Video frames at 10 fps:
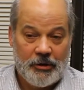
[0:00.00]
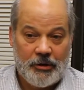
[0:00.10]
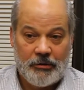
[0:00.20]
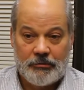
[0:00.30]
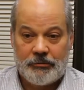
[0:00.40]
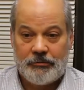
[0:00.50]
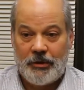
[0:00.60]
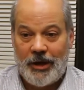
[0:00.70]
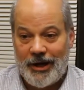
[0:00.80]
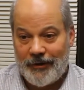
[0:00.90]
you don't
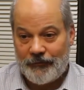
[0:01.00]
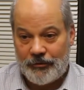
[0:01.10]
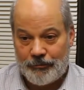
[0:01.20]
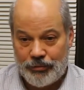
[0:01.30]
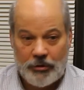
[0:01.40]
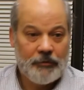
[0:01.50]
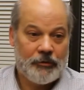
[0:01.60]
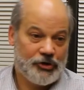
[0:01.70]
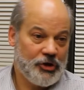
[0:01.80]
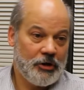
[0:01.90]
have to prove
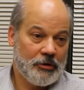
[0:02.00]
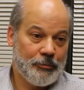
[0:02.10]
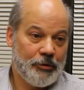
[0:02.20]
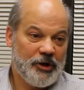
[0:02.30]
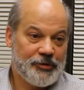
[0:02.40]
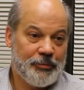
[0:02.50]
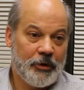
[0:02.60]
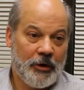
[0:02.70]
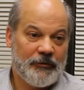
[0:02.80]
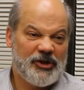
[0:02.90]
a charter breach, but
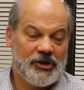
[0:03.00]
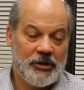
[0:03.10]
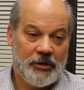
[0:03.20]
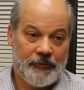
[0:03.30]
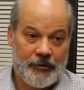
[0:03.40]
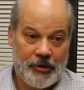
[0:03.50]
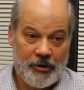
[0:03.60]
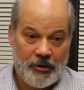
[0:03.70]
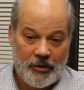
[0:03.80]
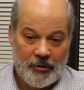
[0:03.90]
obviously if the